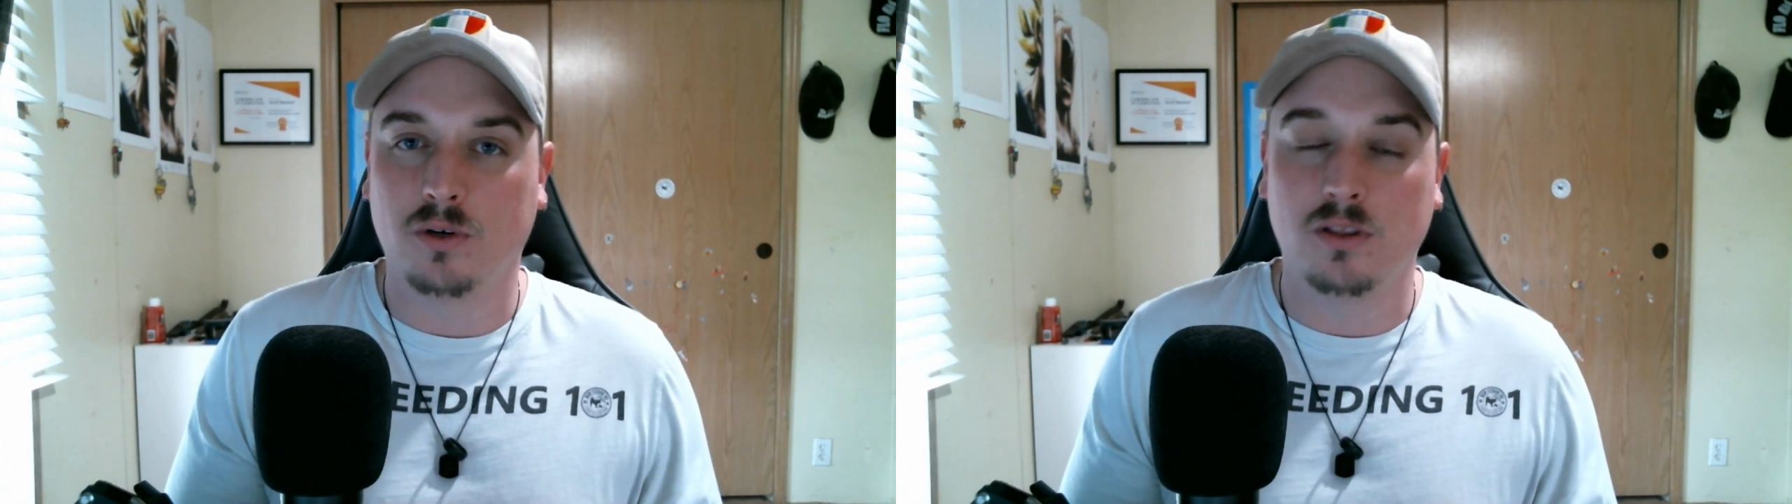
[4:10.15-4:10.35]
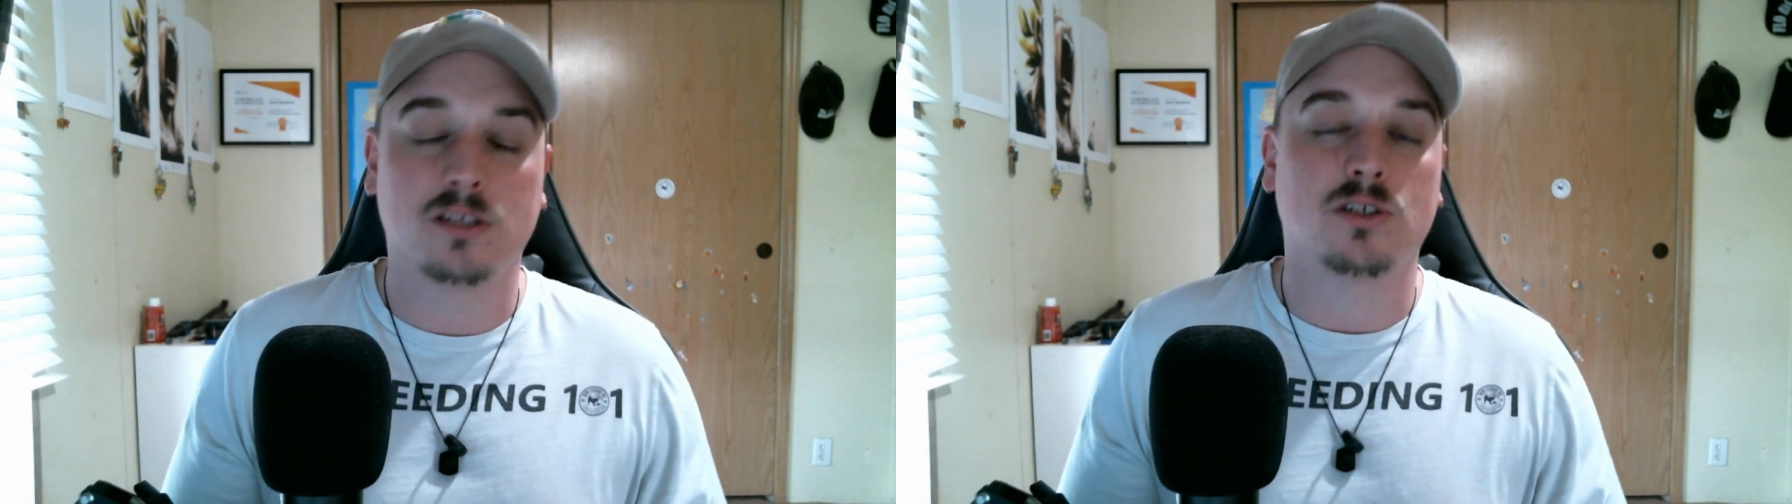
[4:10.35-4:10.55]

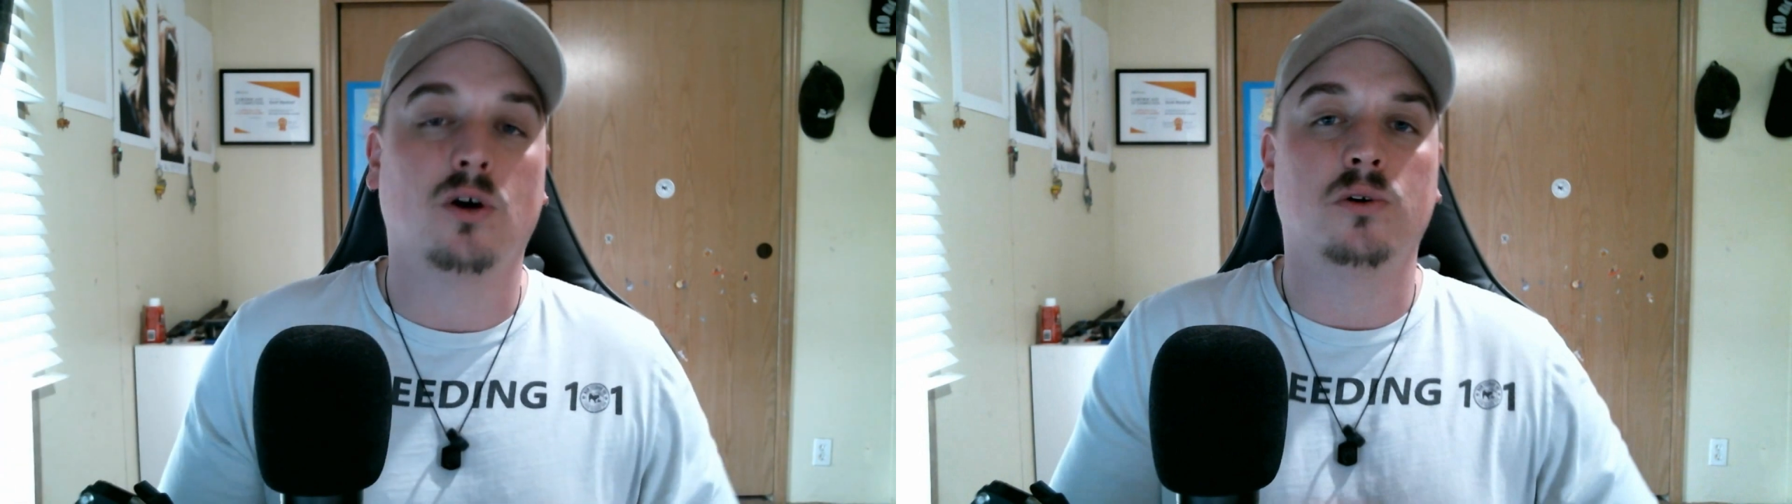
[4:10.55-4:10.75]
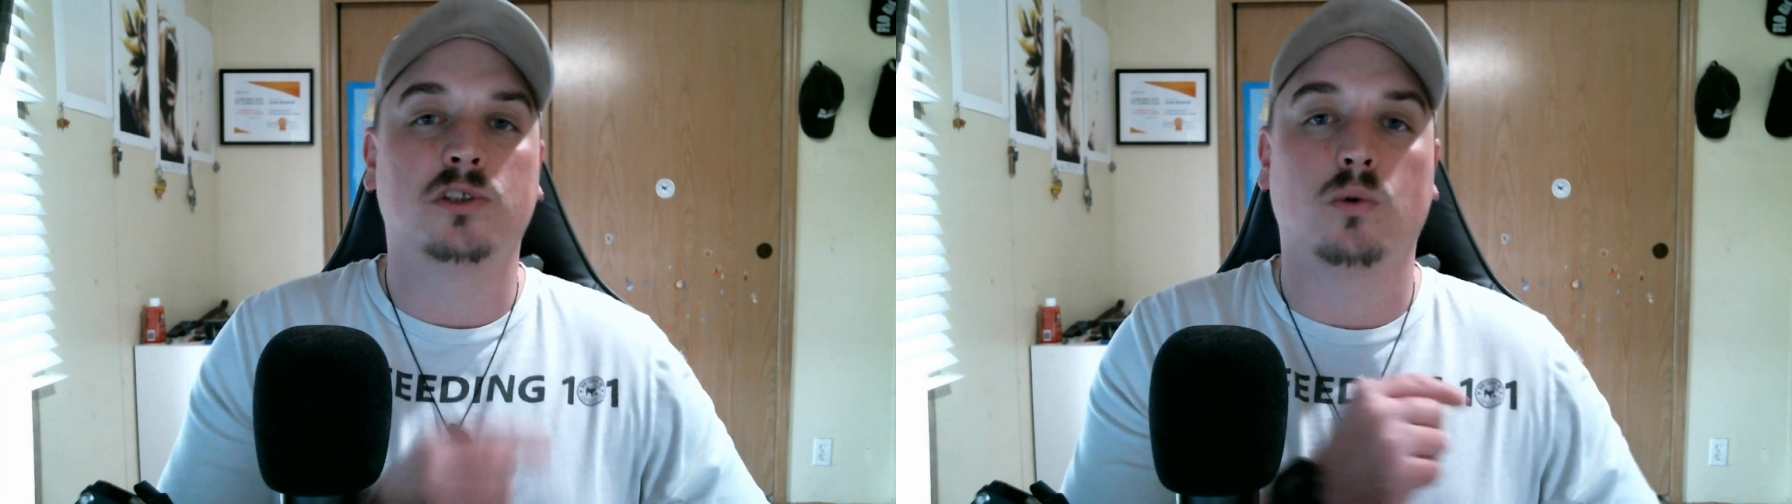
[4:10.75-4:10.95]
And this
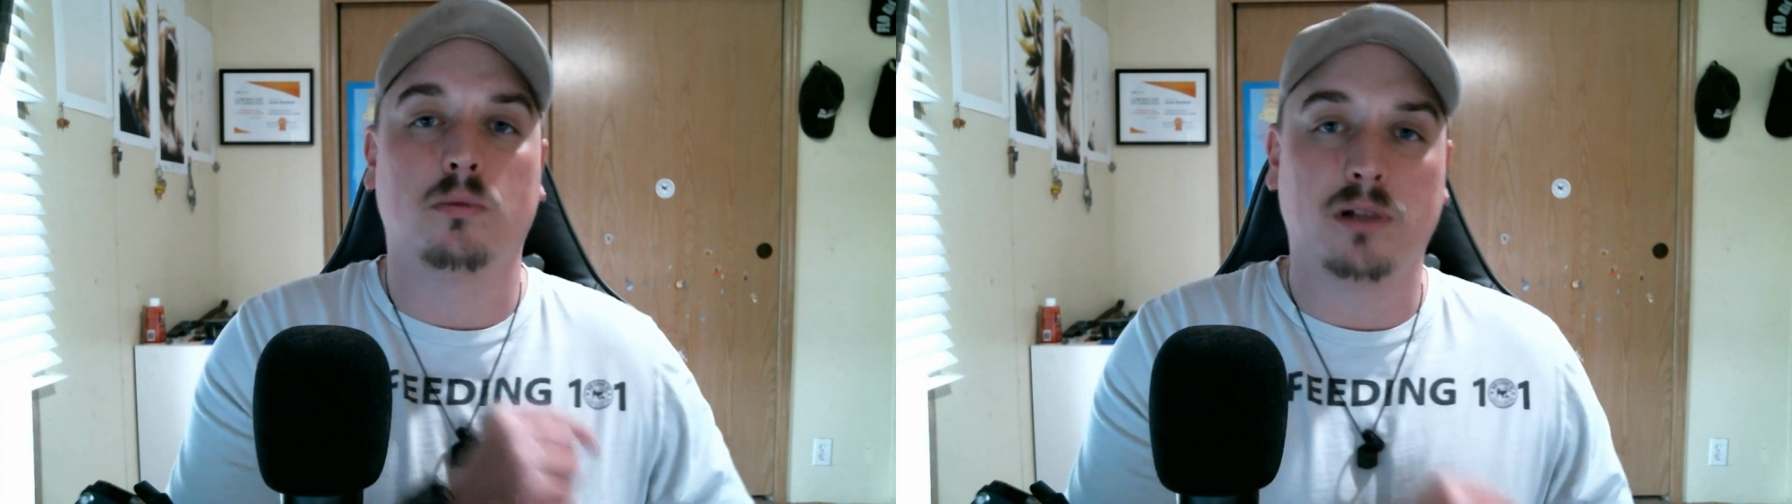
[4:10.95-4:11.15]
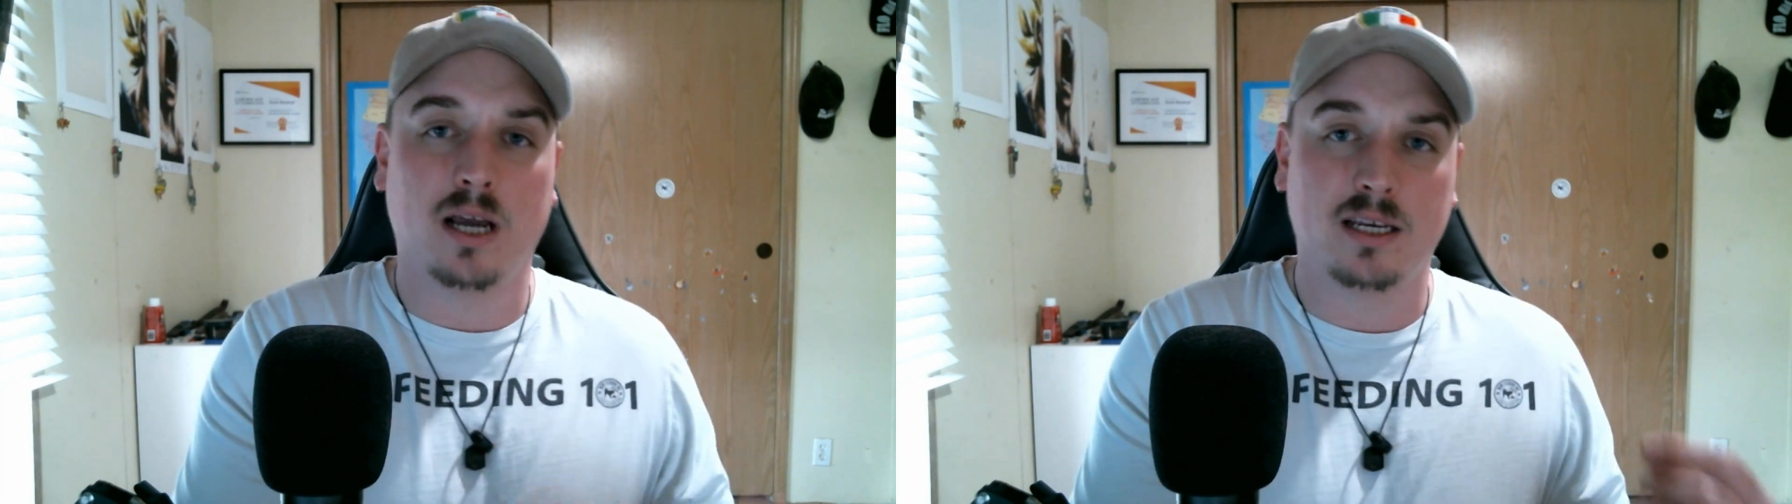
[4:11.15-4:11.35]
also
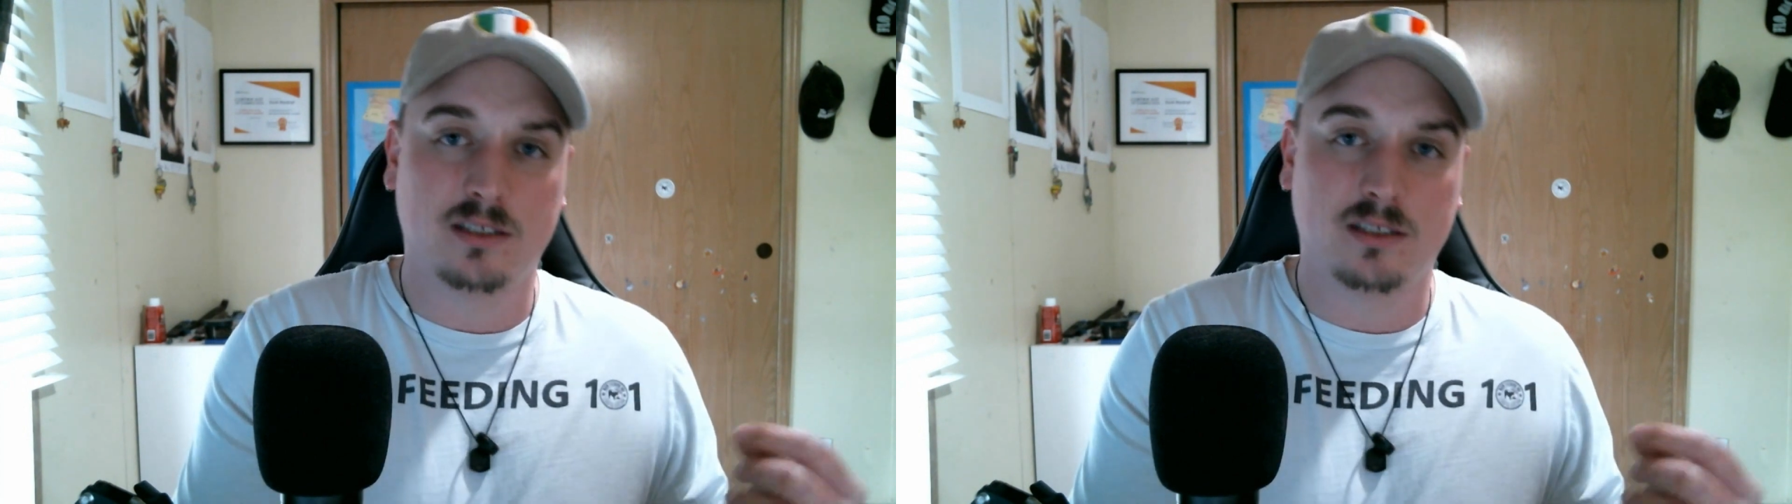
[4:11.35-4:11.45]
applies